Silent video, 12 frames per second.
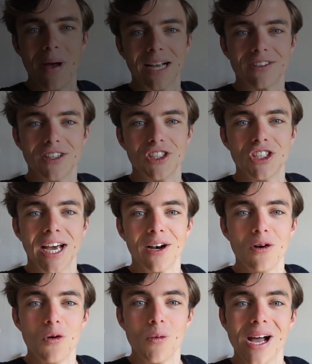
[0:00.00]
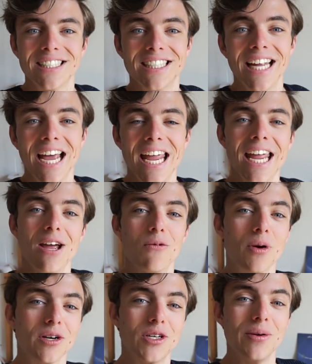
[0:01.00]
back to the channel where today
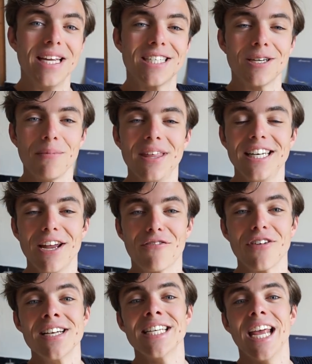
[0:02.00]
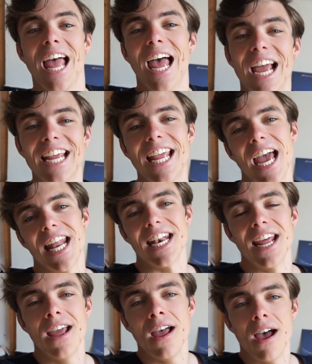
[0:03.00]
we're doing something different
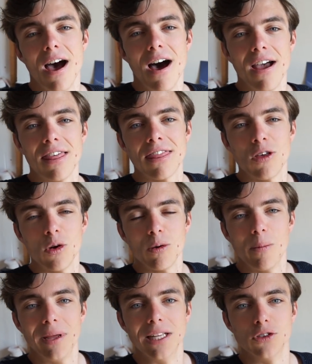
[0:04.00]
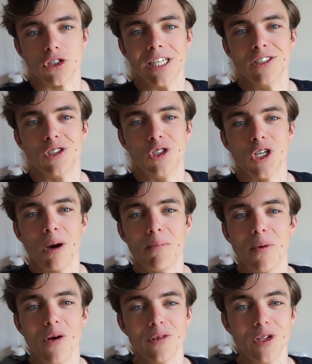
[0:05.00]
again. I thought it would be interesting to
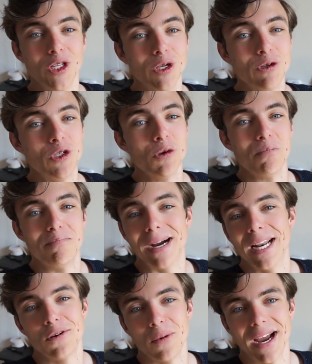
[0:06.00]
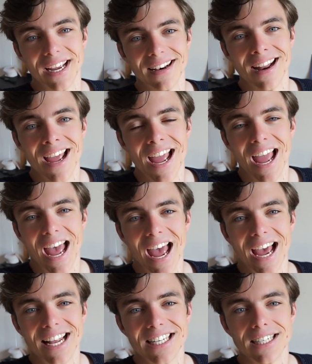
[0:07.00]
jump on the YouTube
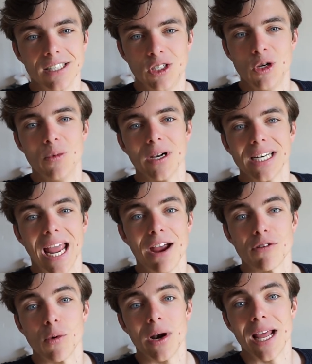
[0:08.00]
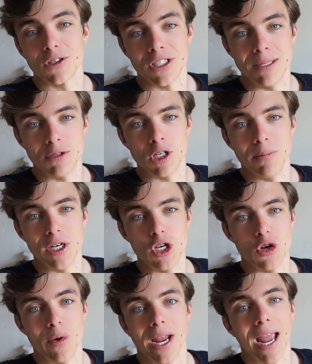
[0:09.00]
bandwagon and uh, do what everyone else seems to be
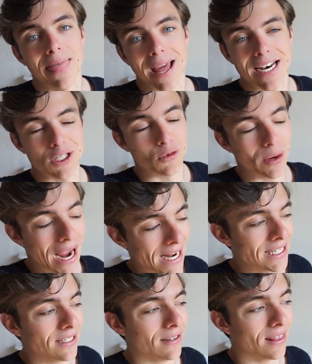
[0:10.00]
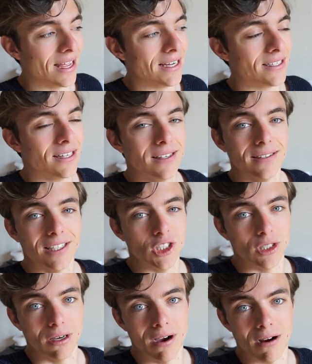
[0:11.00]
doing, and that is reacting to things
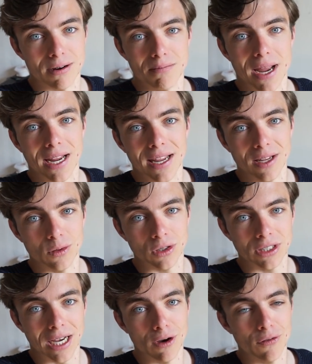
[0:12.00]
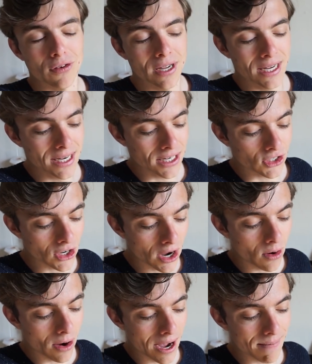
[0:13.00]
that you aren't making yourself.
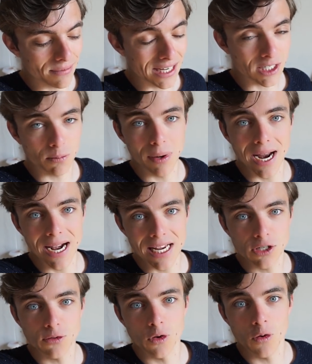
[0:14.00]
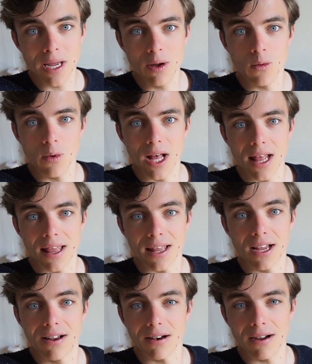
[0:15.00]
So um, there's a playlist for me
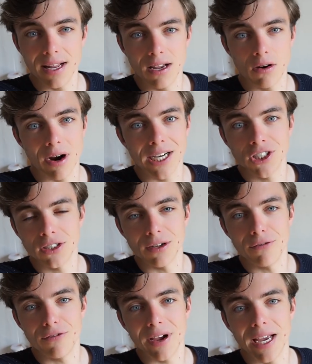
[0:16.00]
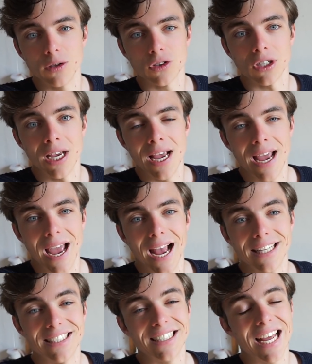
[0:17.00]
with gliding crashes and fails,
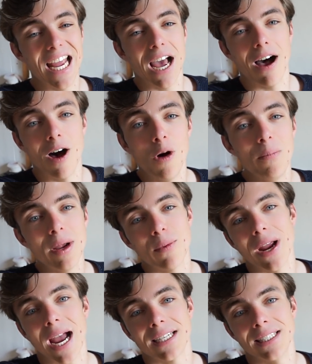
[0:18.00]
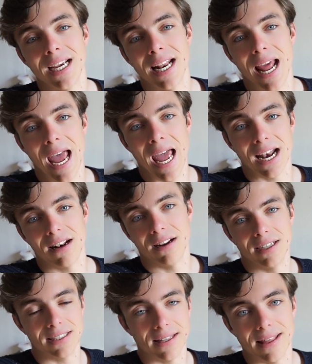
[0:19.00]
and today I'll be reacting and
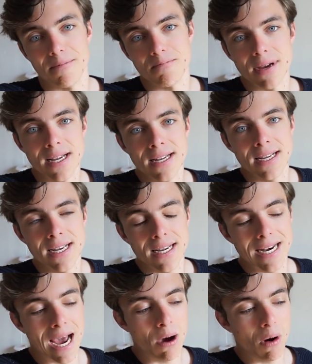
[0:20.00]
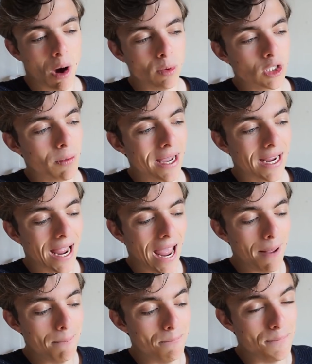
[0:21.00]
analyzing them. Now, I want to make
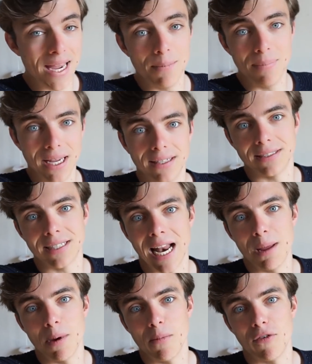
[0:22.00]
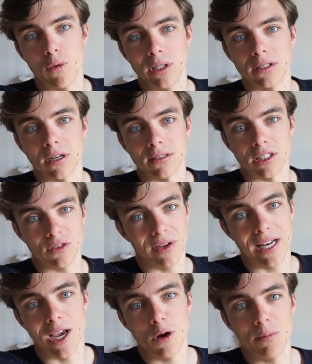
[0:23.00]
a big, big disclaimer before we start this
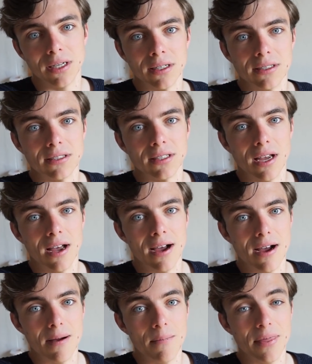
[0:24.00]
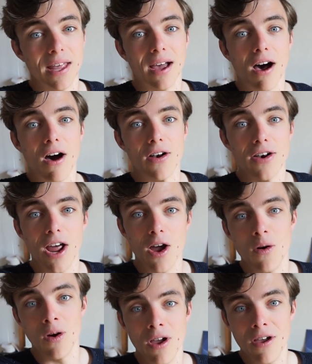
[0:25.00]
video because um, there are
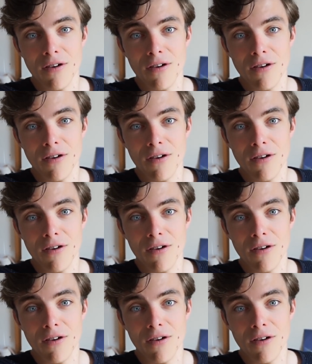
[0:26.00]
no